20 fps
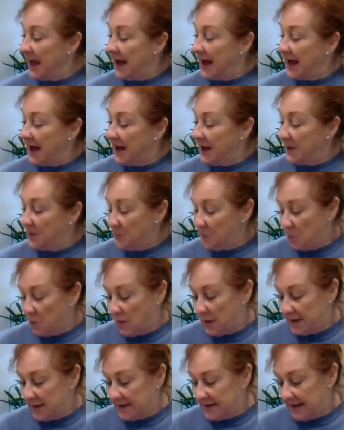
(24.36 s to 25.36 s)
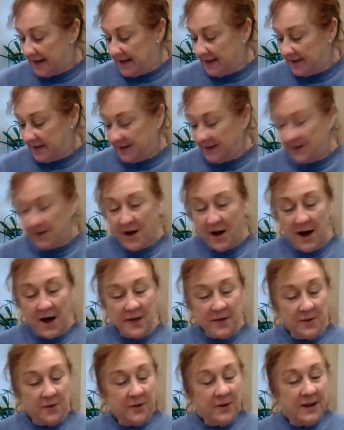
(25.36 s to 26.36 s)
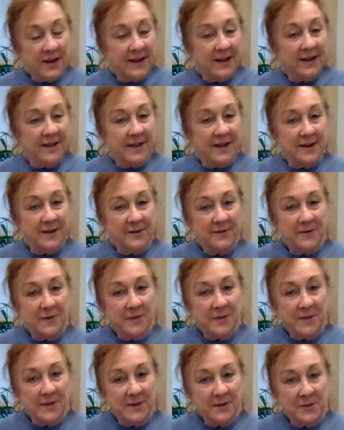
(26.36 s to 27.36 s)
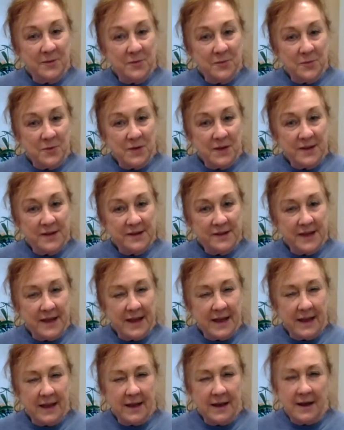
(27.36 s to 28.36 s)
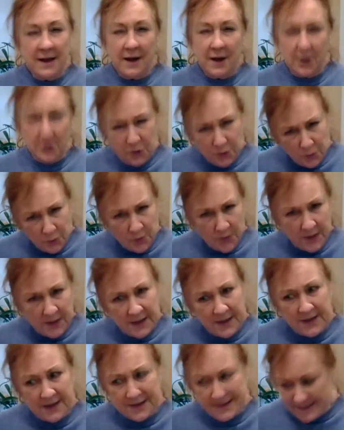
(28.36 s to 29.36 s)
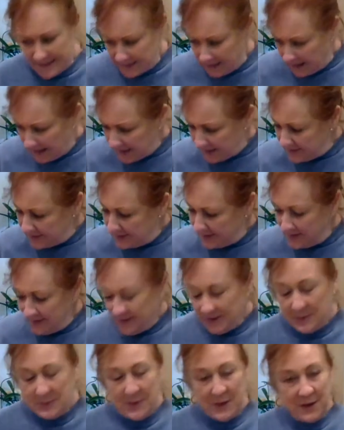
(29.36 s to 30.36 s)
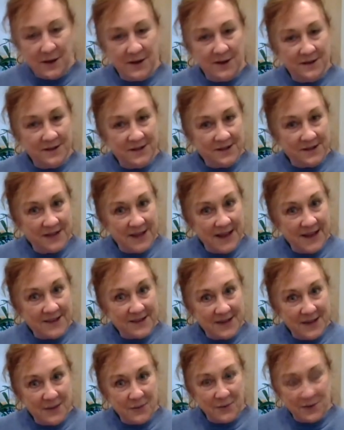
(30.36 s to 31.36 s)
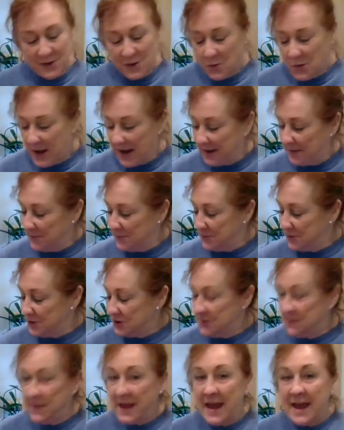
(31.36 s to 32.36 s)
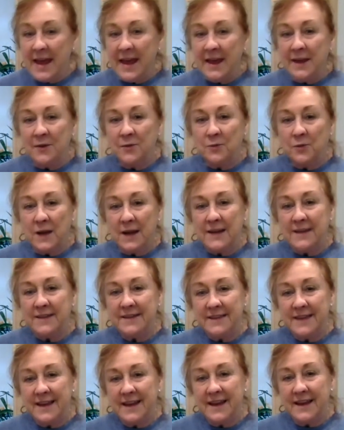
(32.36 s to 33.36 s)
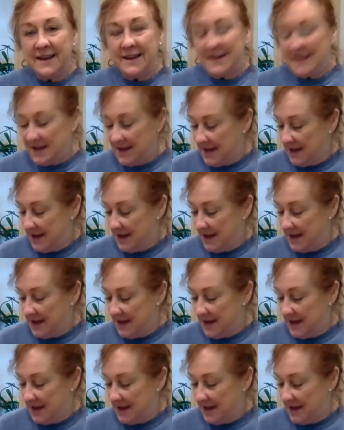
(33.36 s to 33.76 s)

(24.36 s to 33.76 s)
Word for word: um, one day this author got a letter from a little boy saying, Are you really a duck? Because his last name was Quackenbush. And right then,